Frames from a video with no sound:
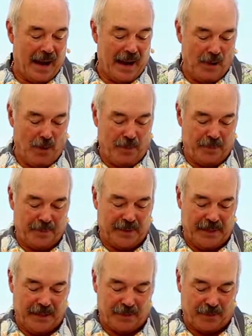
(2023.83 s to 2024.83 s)
I hope
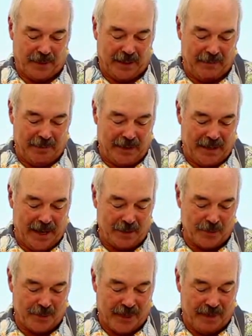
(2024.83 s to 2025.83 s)
that he is forgiven and
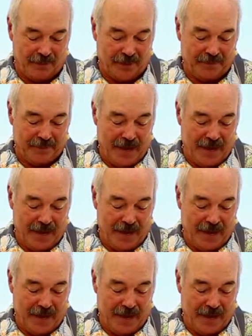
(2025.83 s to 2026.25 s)
now saved.